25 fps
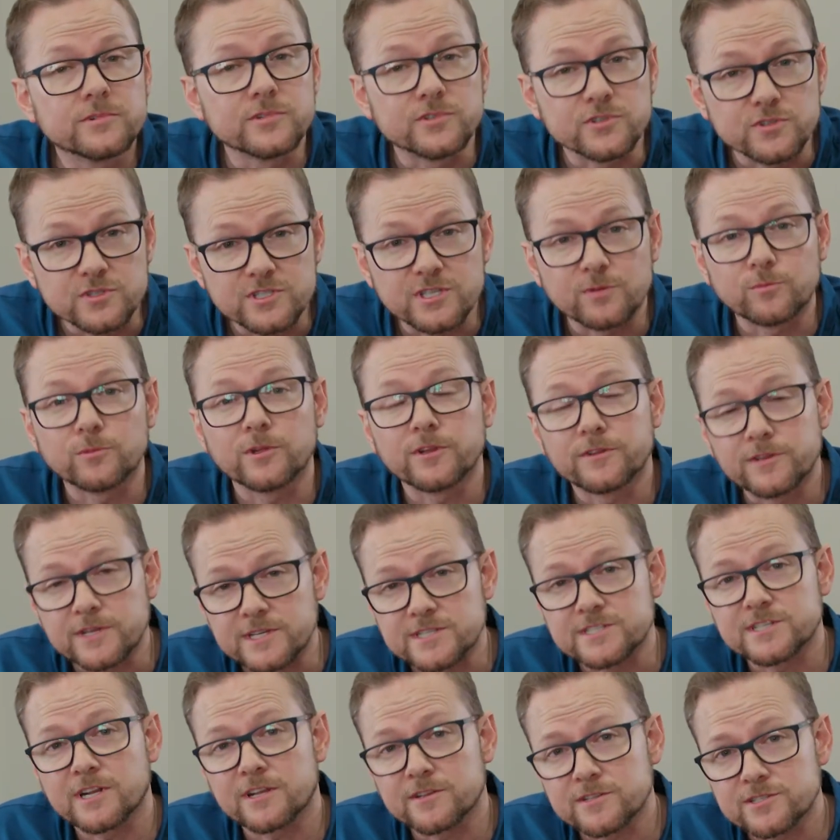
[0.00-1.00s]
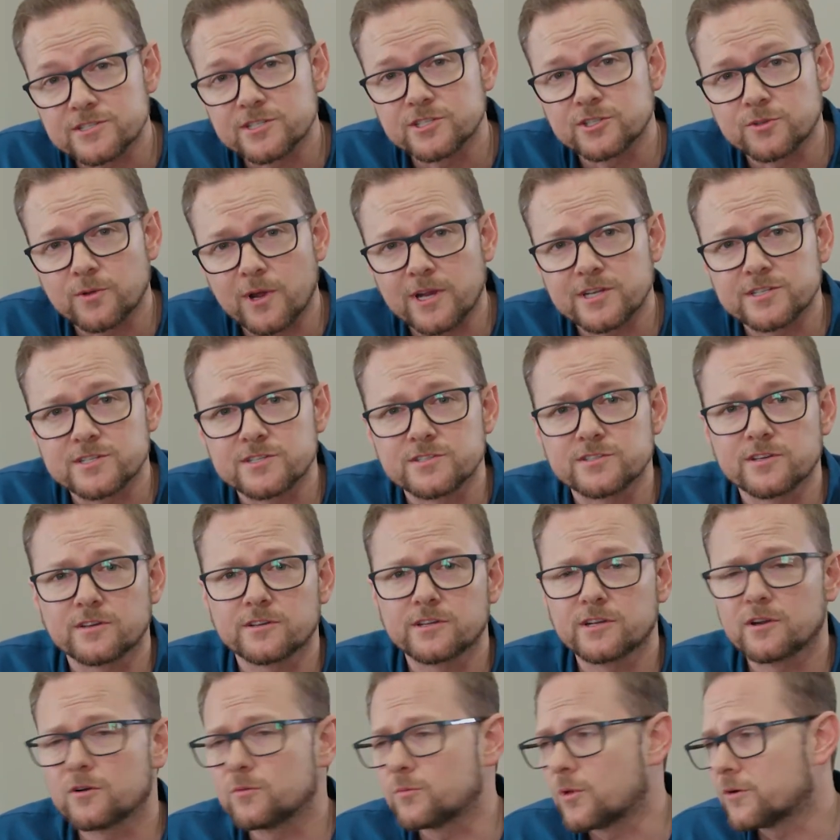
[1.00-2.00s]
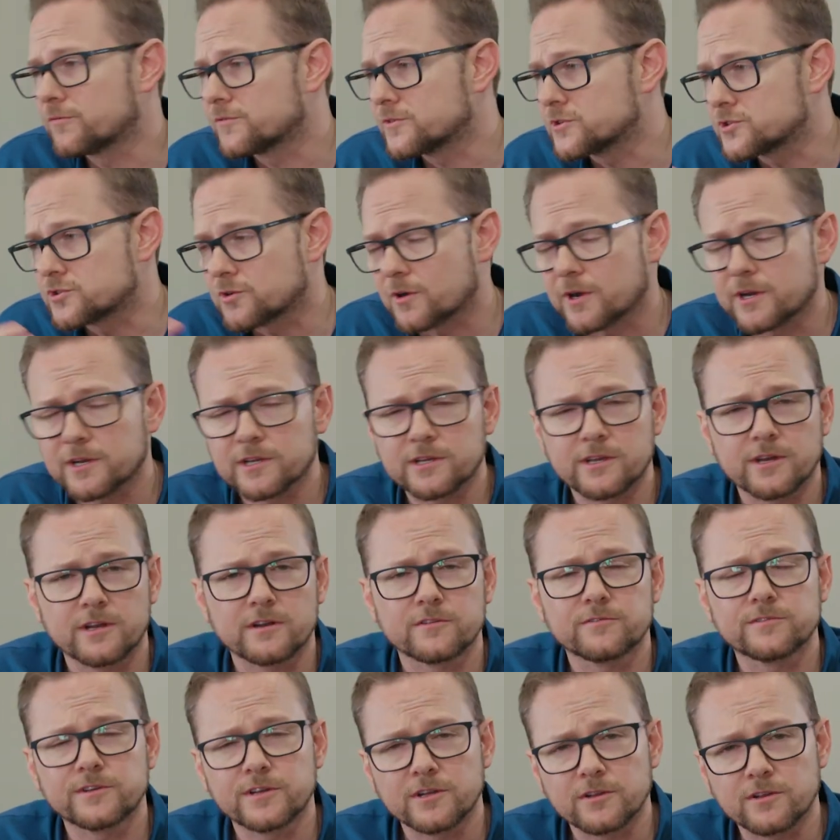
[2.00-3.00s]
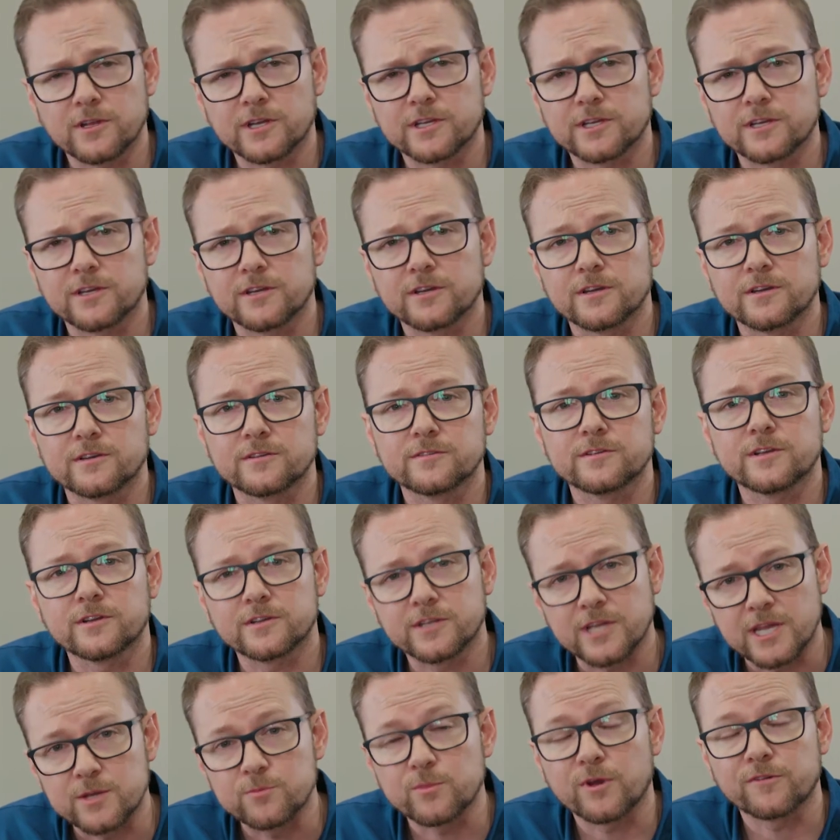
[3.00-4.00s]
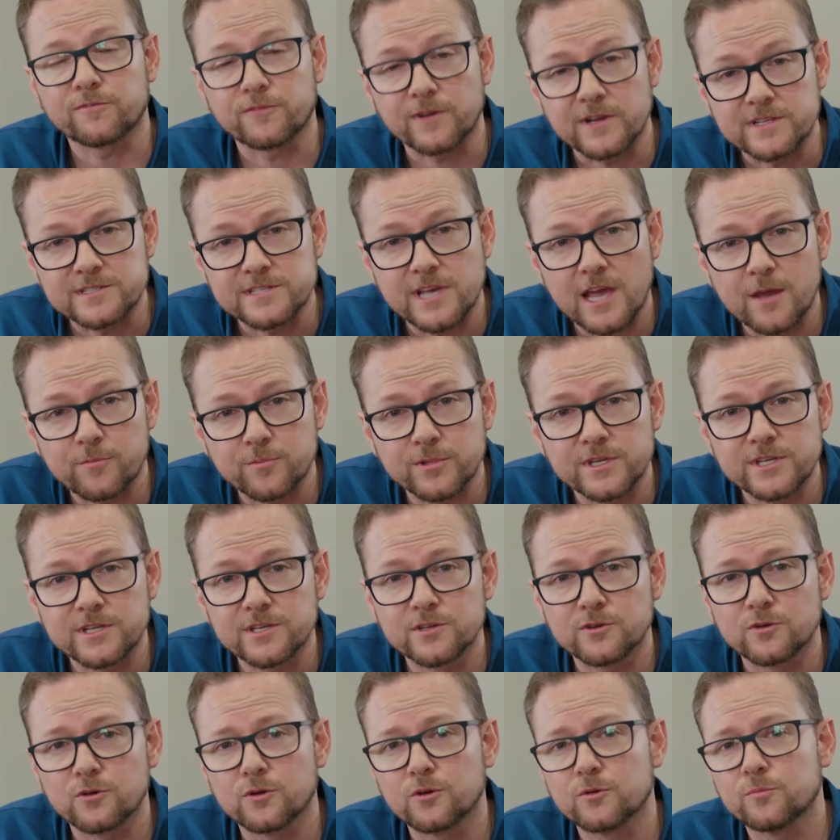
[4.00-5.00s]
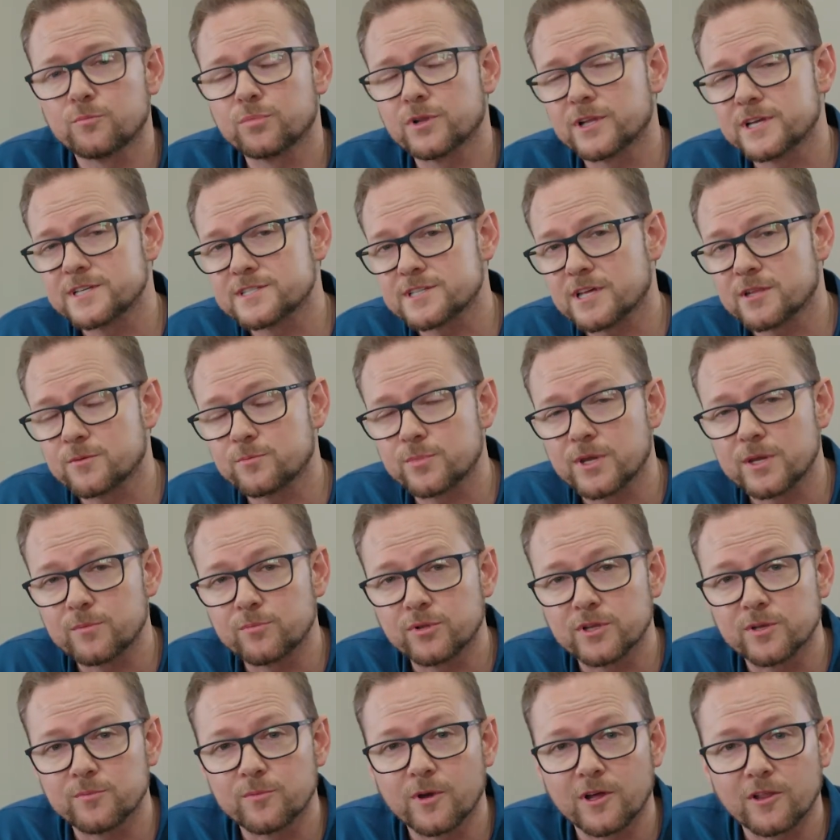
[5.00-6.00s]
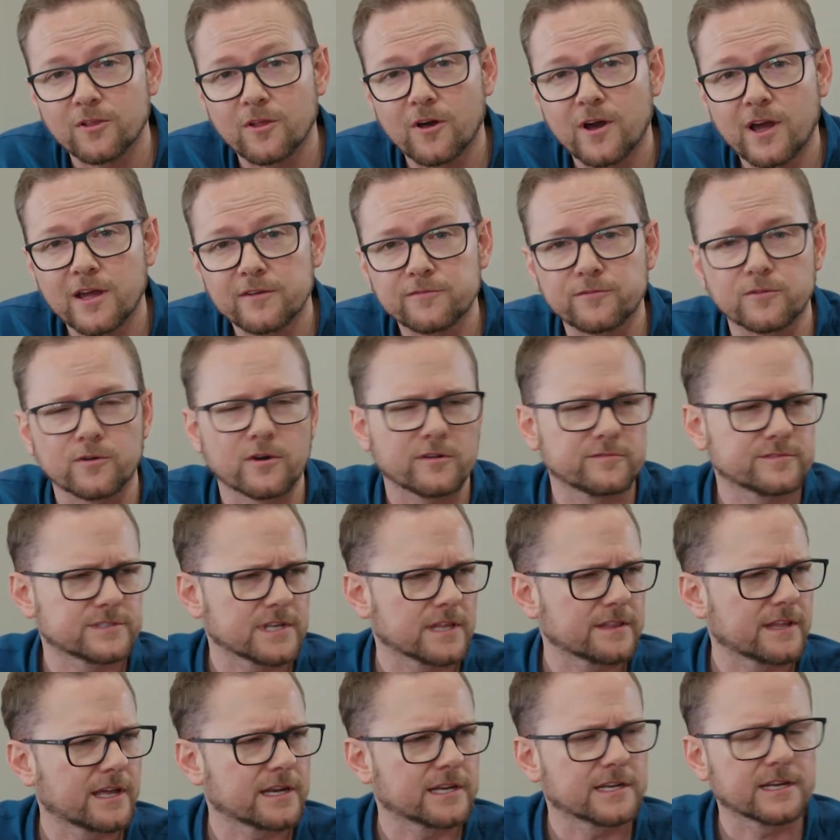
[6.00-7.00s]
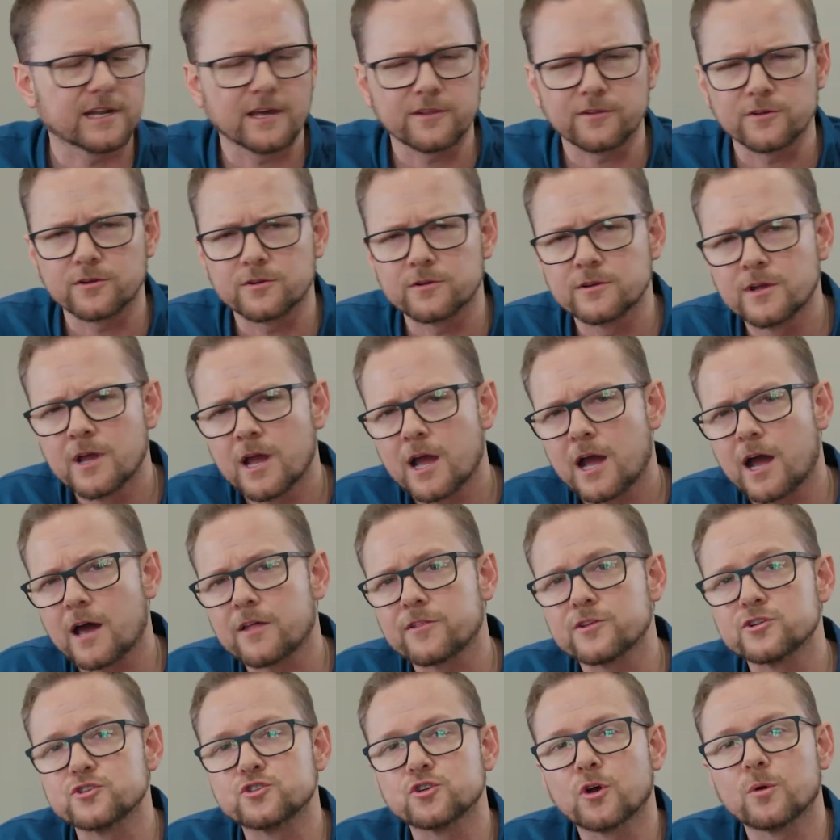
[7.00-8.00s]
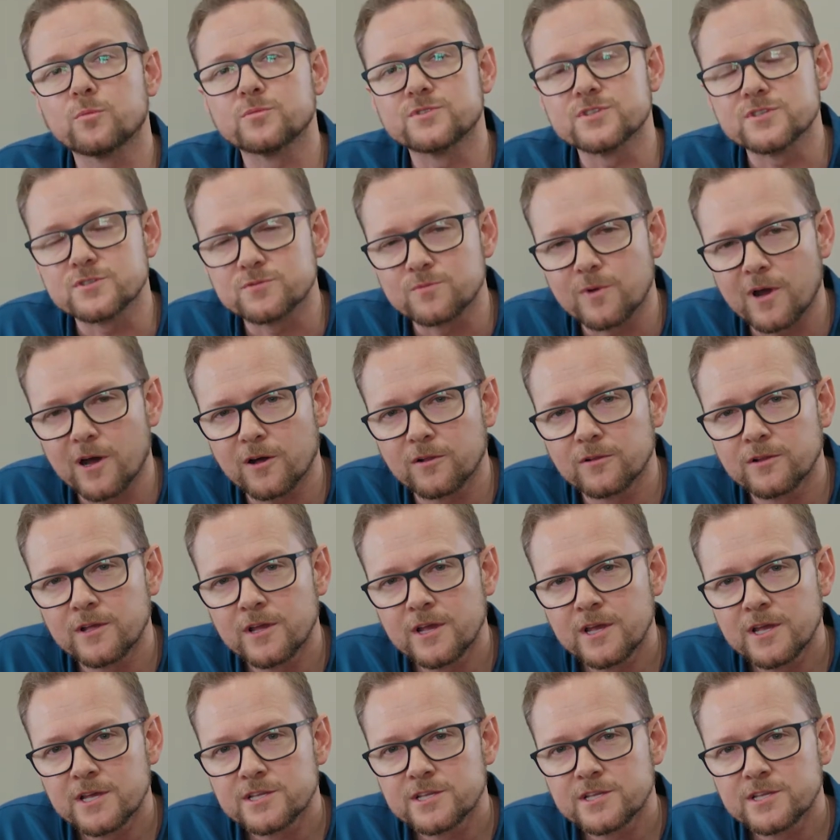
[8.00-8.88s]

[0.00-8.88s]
similar things in other situations. I'm often trying to kind of, keep my friends happy or please other people in my life, or I've done that in other jobs as well.